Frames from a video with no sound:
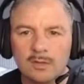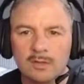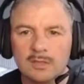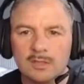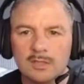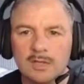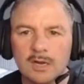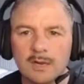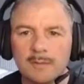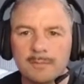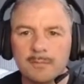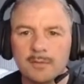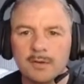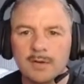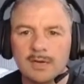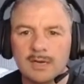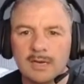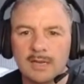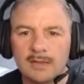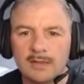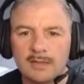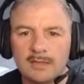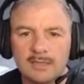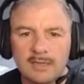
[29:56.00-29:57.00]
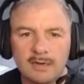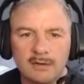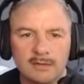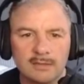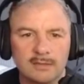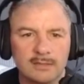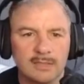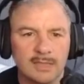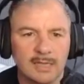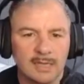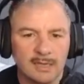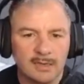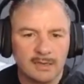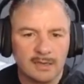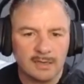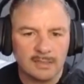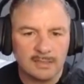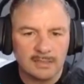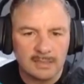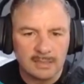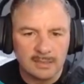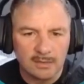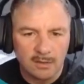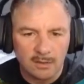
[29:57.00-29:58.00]
Did I put any other turrets down? I
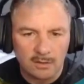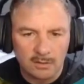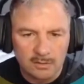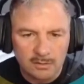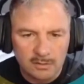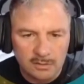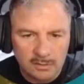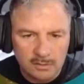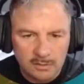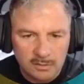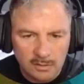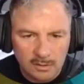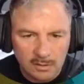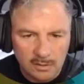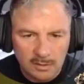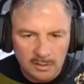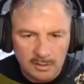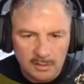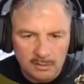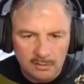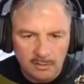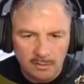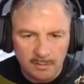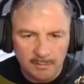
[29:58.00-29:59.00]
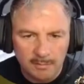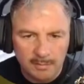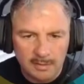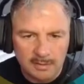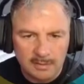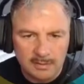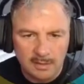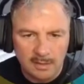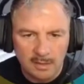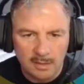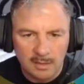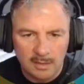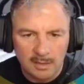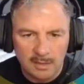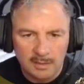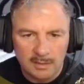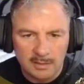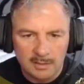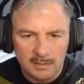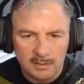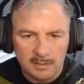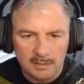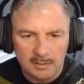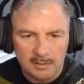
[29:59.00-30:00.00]
did not. So let's grab these
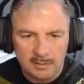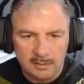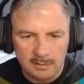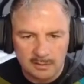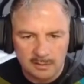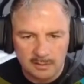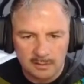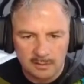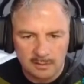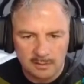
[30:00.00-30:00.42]
guys.